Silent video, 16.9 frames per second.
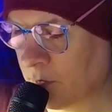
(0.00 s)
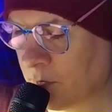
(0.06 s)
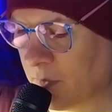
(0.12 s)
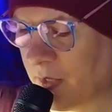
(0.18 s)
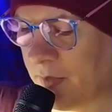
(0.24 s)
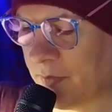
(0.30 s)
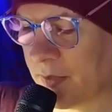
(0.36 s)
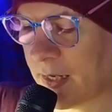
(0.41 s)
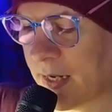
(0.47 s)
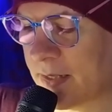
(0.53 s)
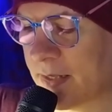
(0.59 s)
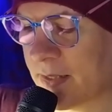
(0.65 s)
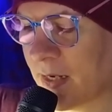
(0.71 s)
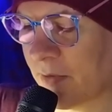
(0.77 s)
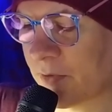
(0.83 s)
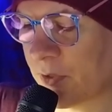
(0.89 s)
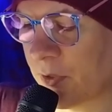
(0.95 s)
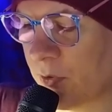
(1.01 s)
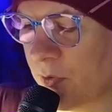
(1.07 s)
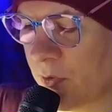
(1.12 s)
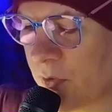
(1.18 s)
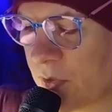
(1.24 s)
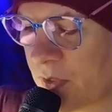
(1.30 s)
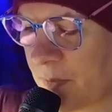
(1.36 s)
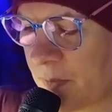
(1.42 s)
In the late
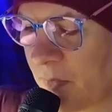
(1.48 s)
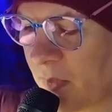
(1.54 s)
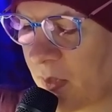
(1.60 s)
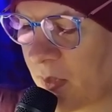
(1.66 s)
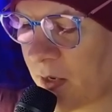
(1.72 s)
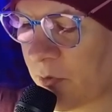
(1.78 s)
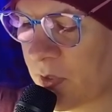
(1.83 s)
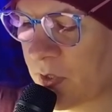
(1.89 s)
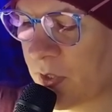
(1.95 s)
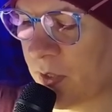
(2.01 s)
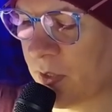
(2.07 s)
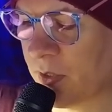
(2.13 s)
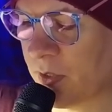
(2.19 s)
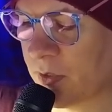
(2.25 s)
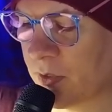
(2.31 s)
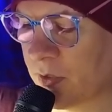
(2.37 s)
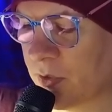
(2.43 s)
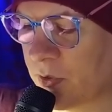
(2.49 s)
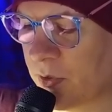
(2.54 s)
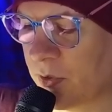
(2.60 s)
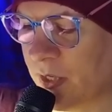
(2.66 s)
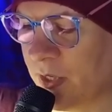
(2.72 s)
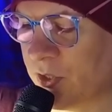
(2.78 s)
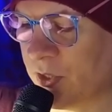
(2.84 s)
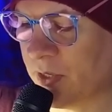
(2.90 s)
afternoons, I returned to
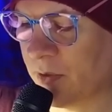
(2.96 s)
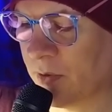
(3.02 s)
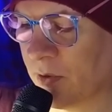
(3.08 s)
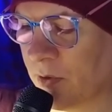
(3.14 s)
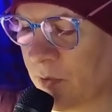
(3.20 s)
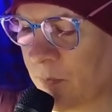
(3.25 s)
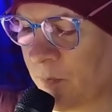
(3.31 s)
Ichiro